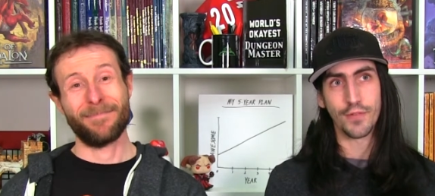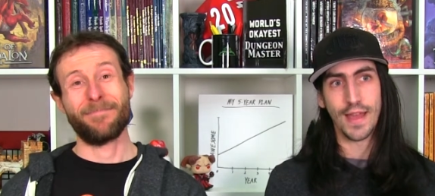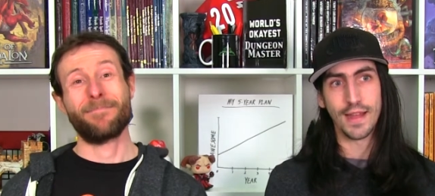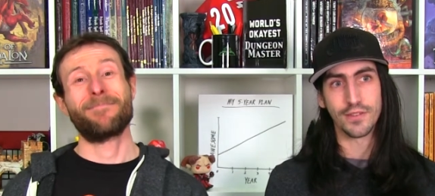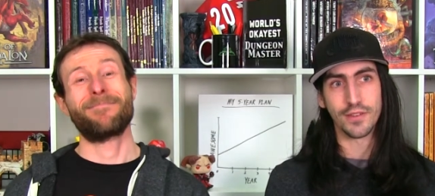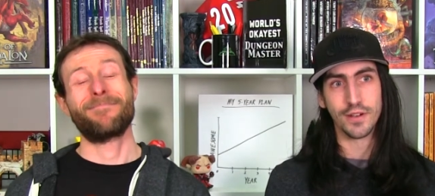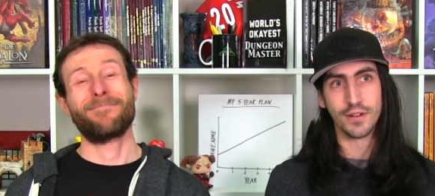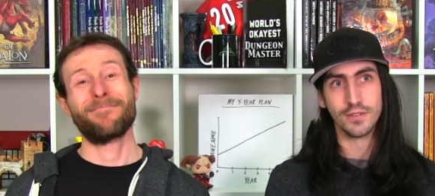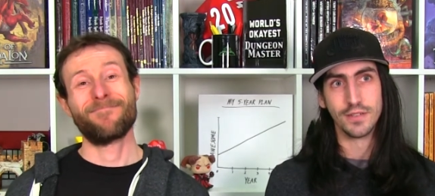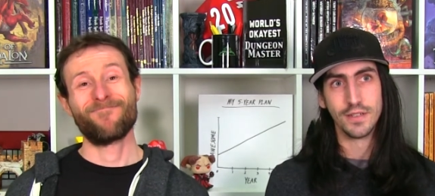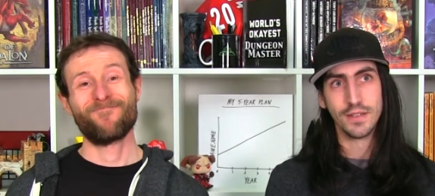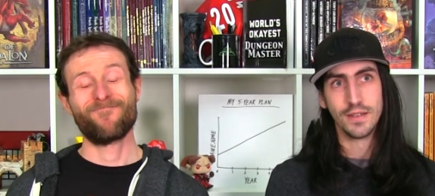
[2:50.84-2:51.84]
Speaker 1: for that. So,
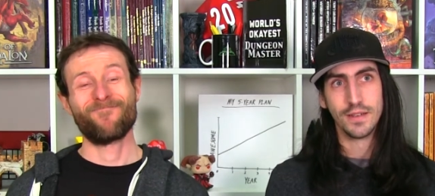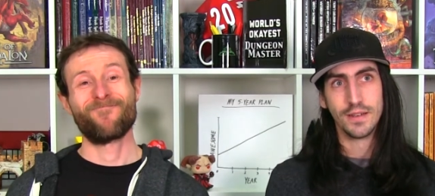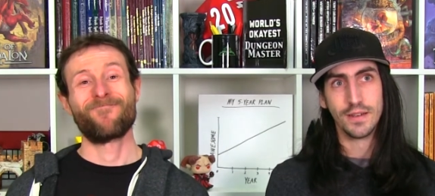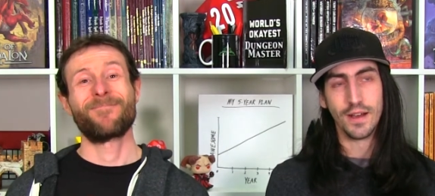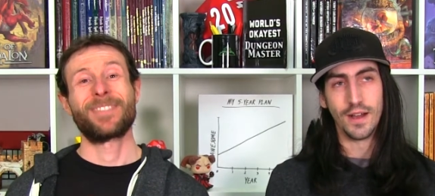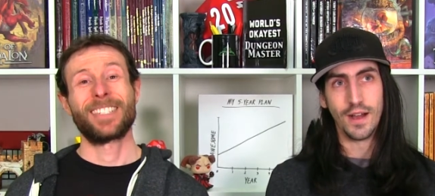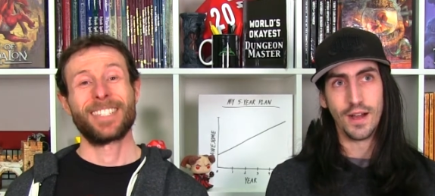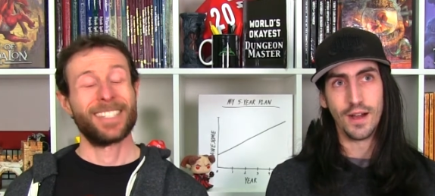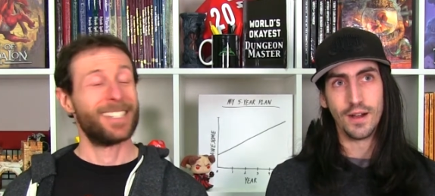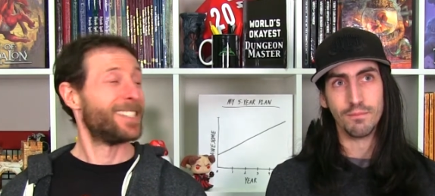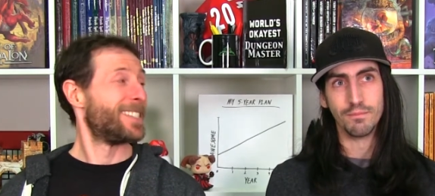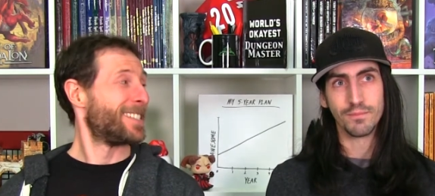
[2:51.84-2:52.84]

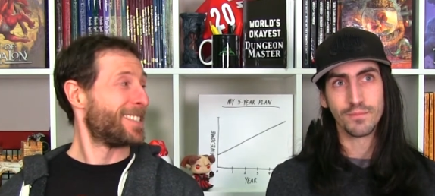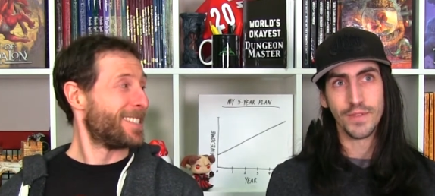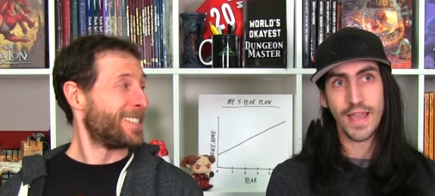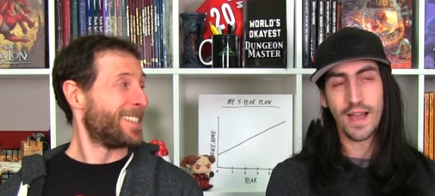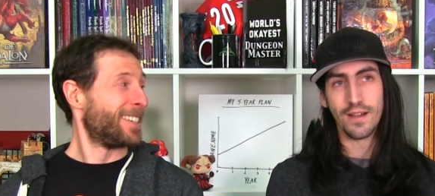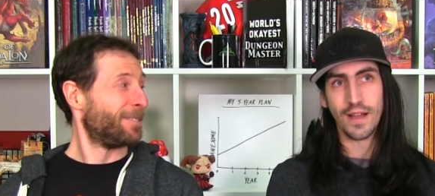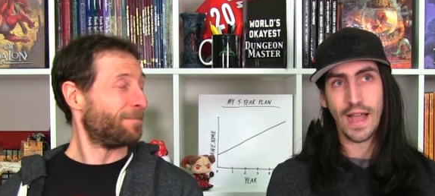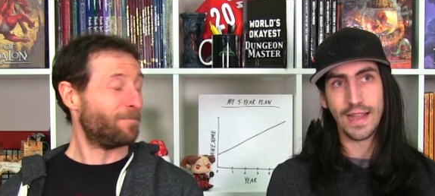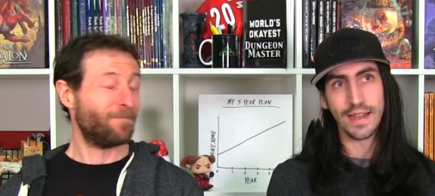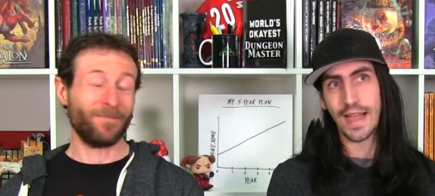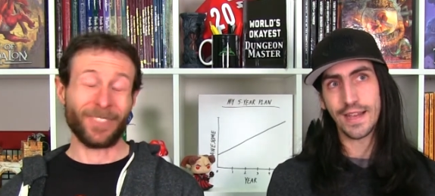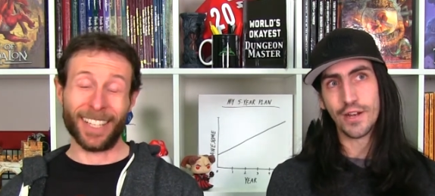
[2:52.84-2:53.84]
um, yeah,
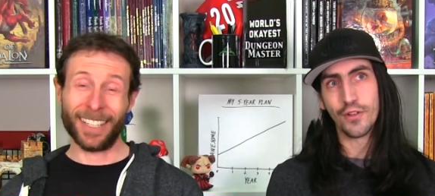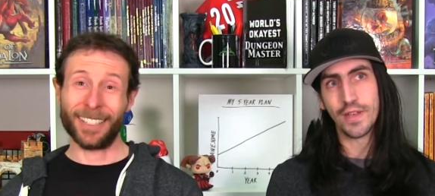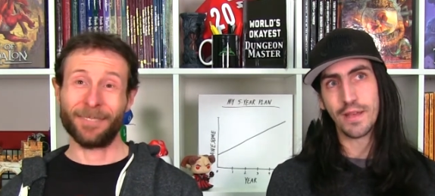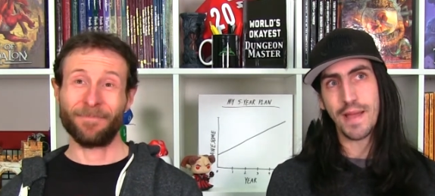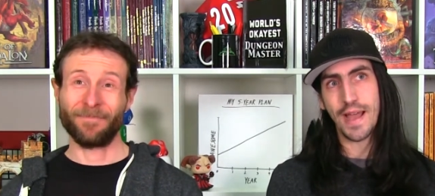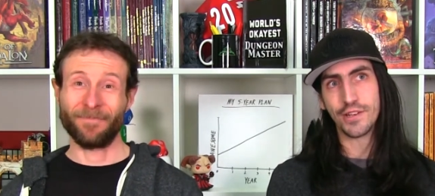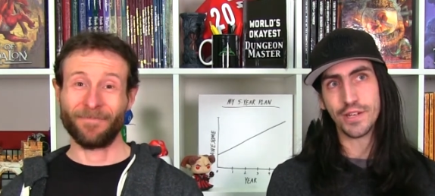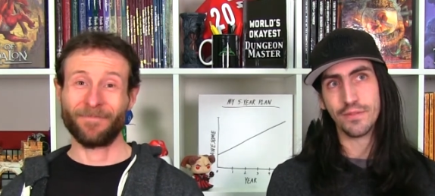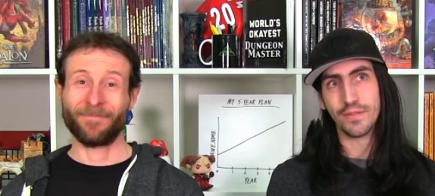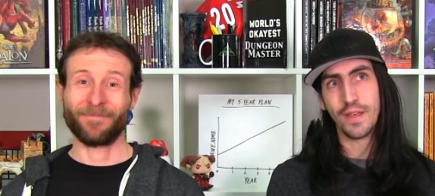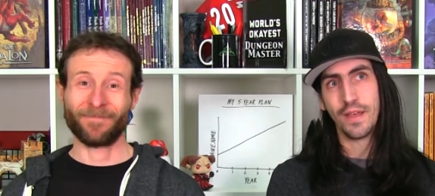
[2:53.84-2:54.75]
I, I can only imagine.